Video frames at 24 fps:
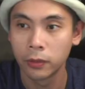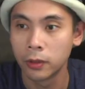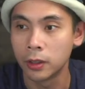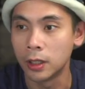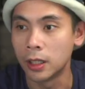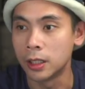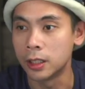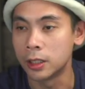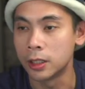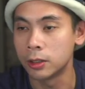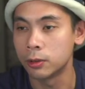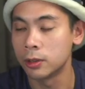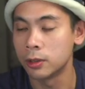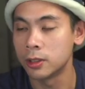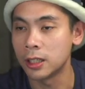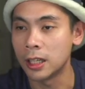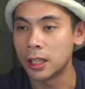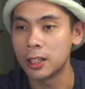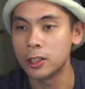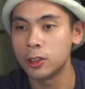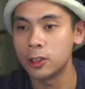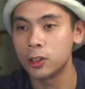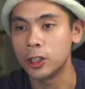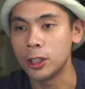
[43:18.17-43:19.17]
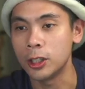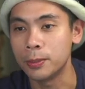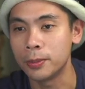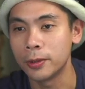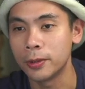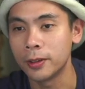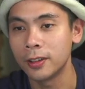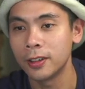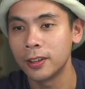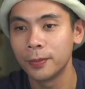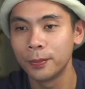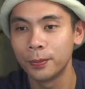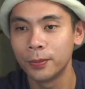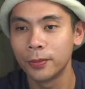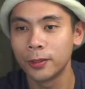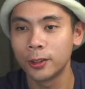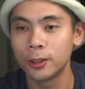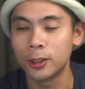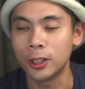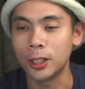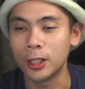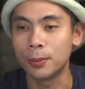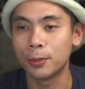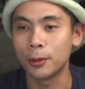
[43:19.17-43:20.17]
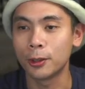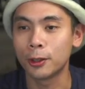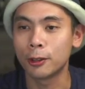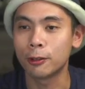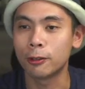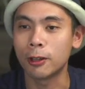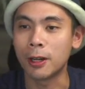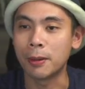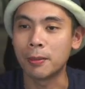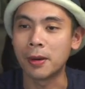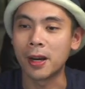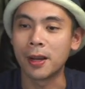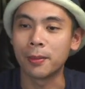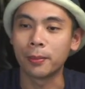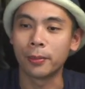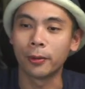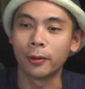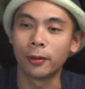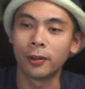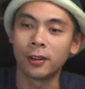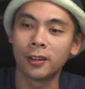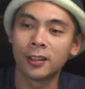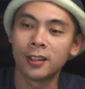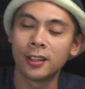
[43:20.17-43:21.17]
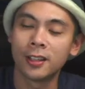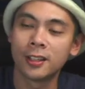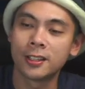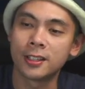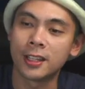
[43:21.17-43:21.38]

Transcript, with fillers: Yeah, this one's a cheaper tray mount board.